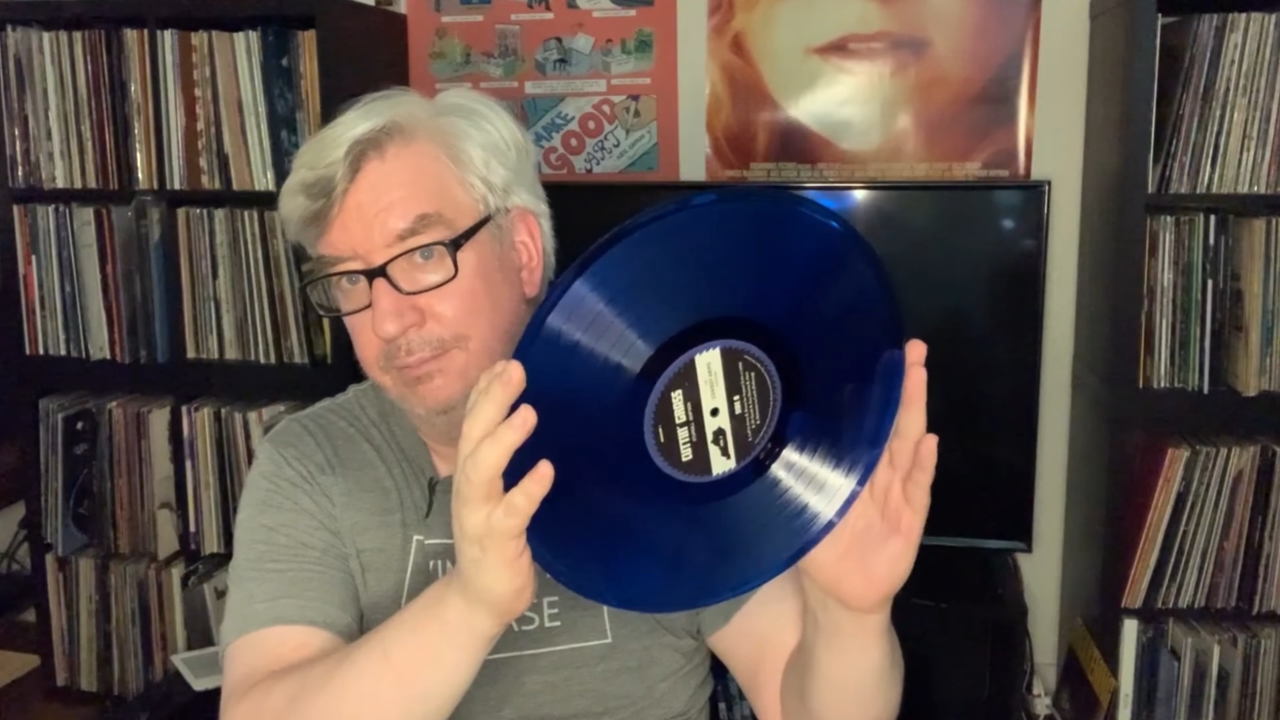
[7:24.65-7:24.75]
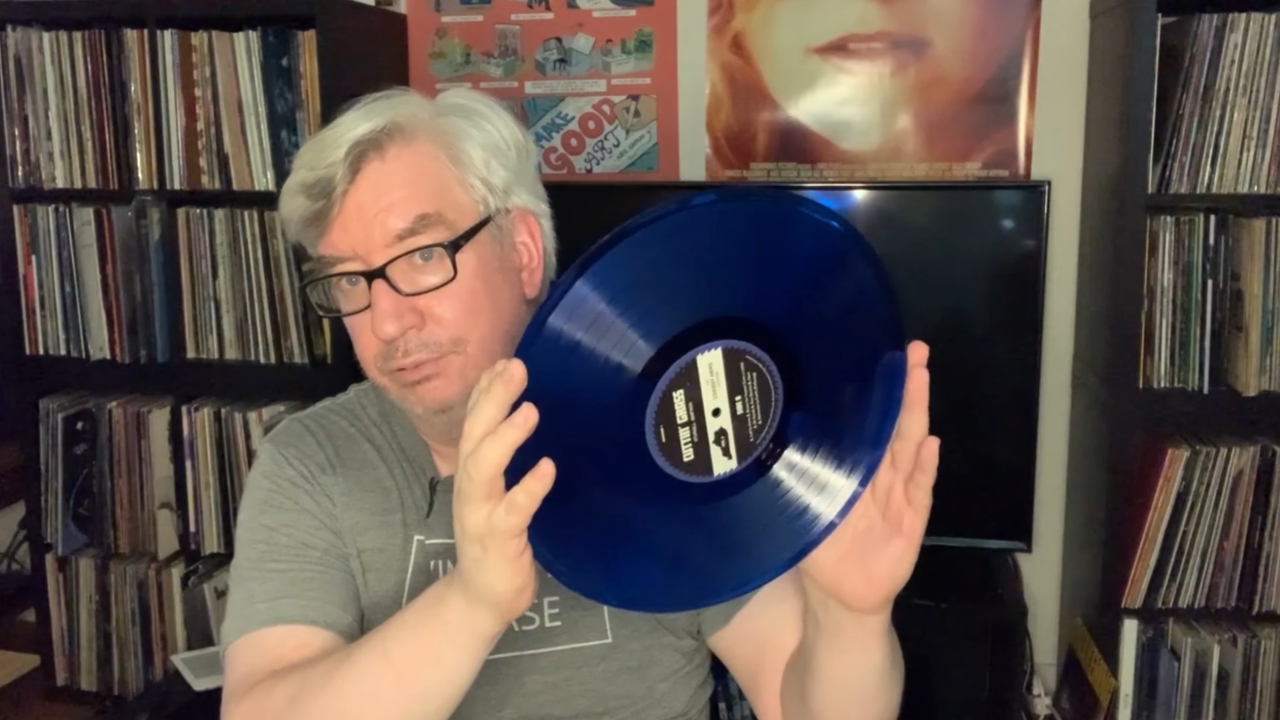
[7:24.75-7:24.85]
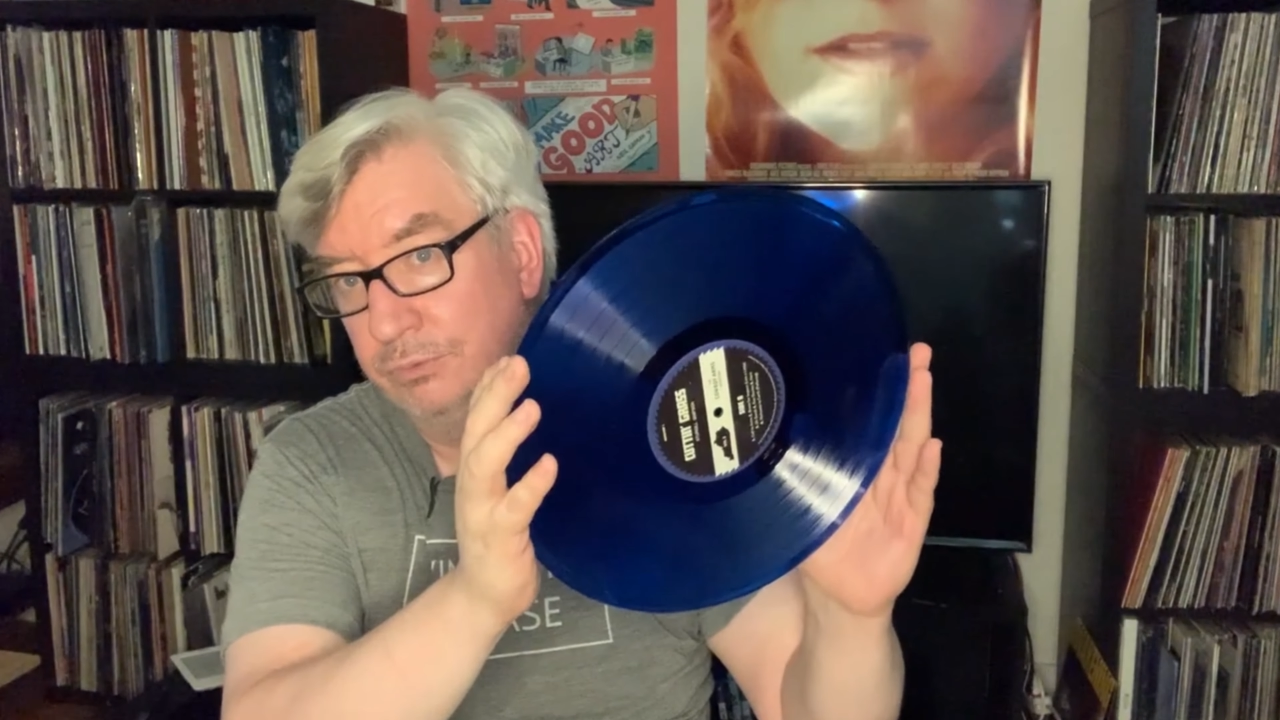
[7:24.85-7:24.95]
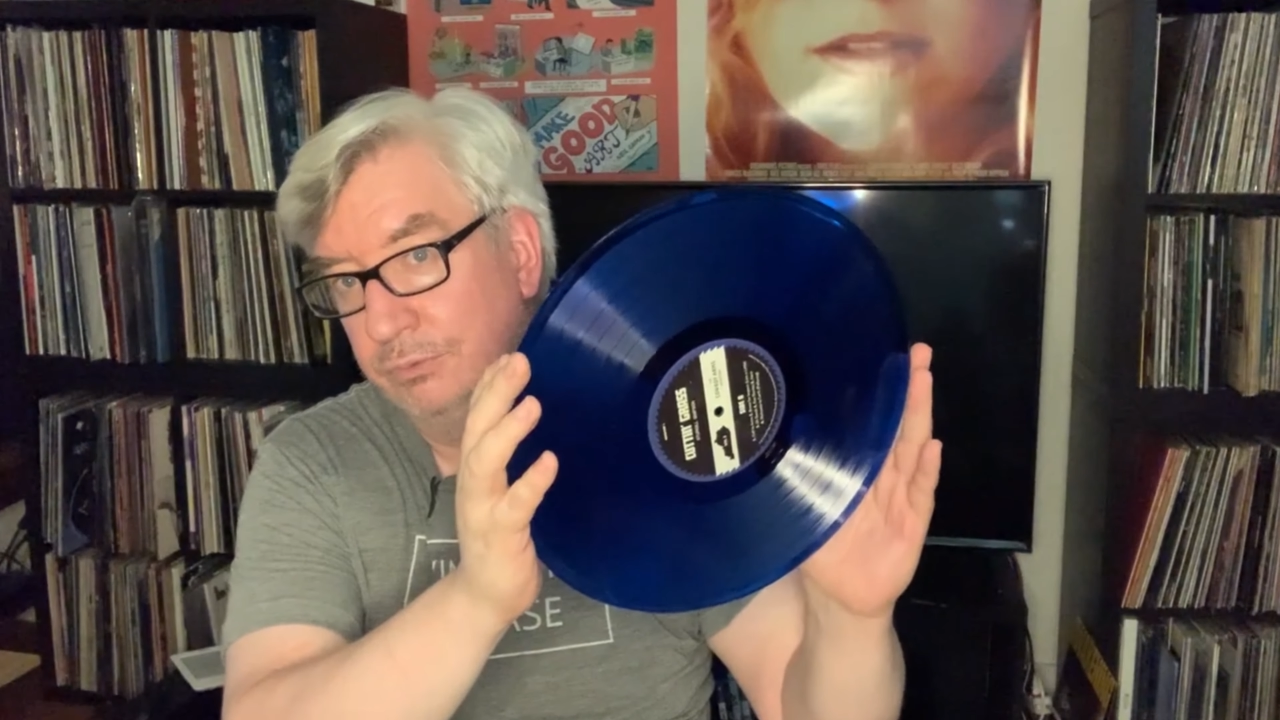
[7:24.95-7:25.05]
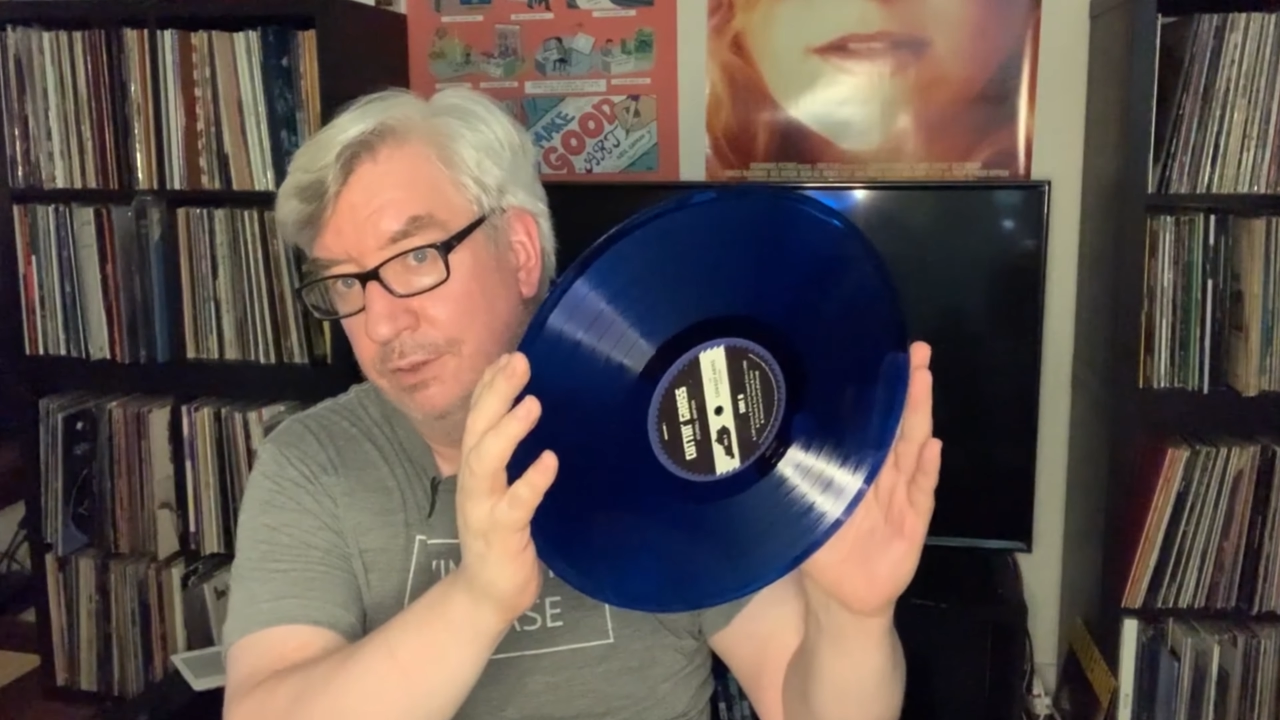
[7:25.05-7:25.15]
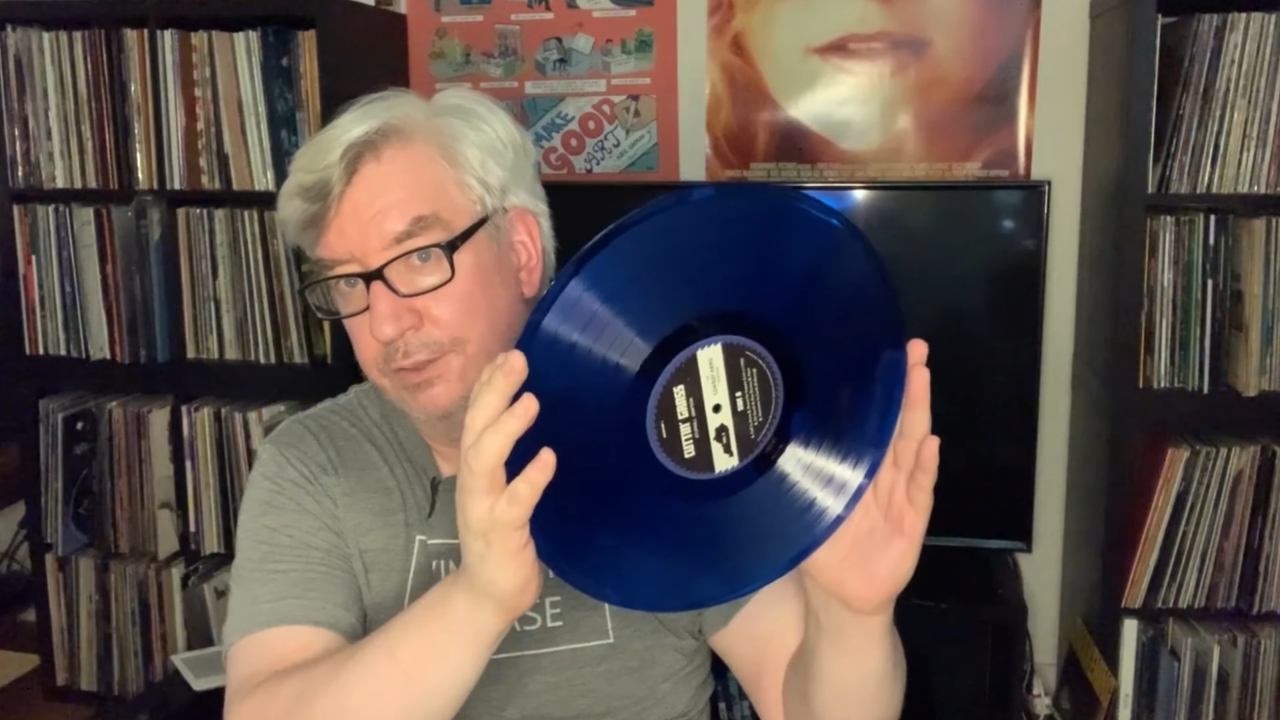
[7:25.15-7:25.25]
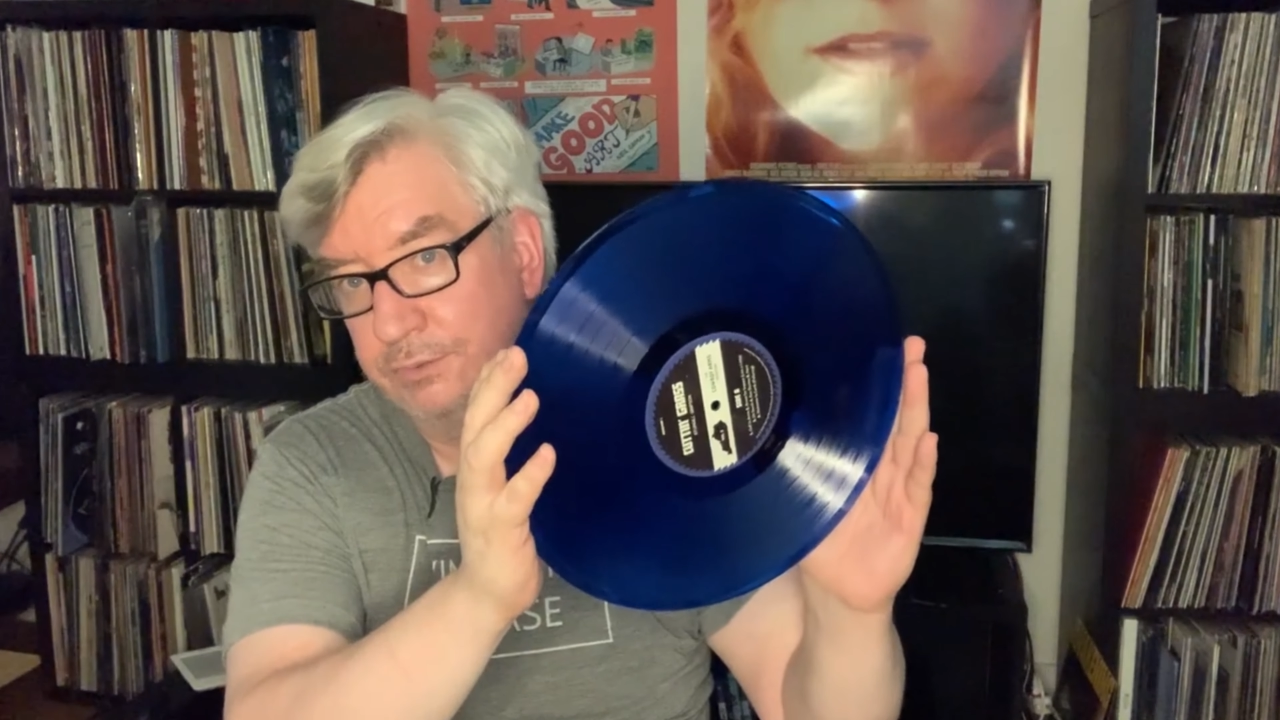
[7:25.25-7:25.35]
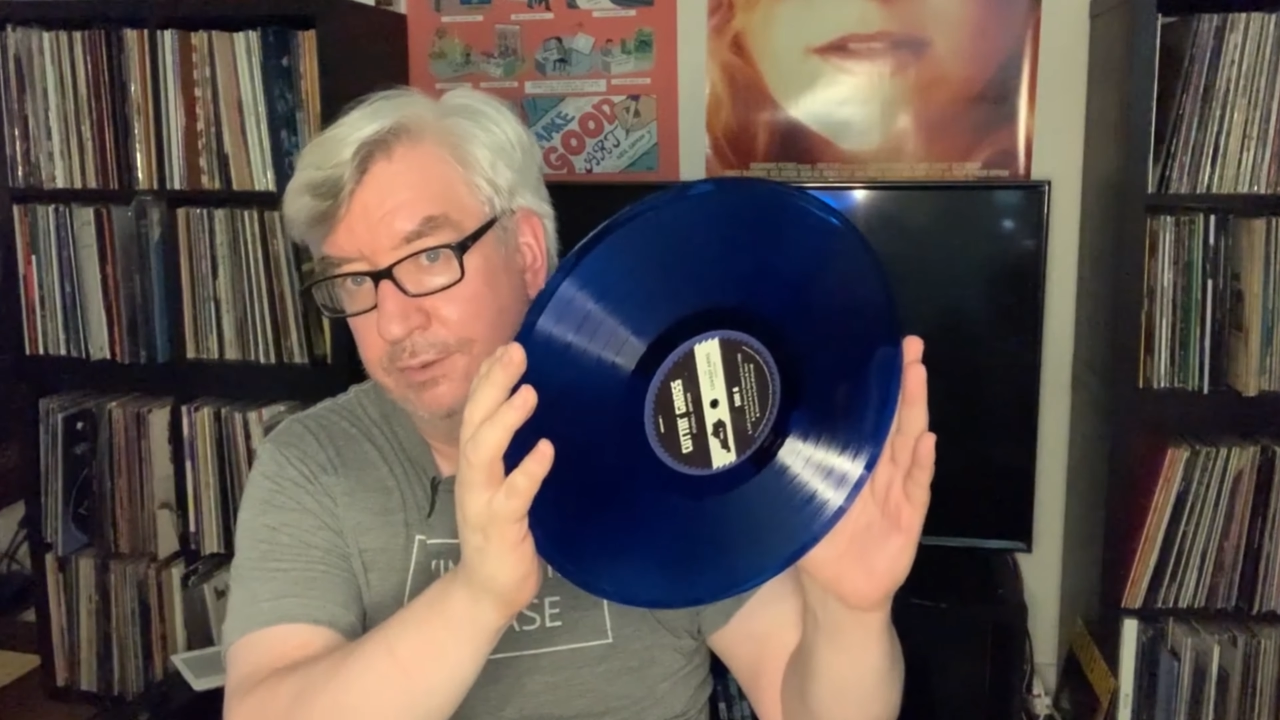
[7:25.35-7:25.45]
bluegrass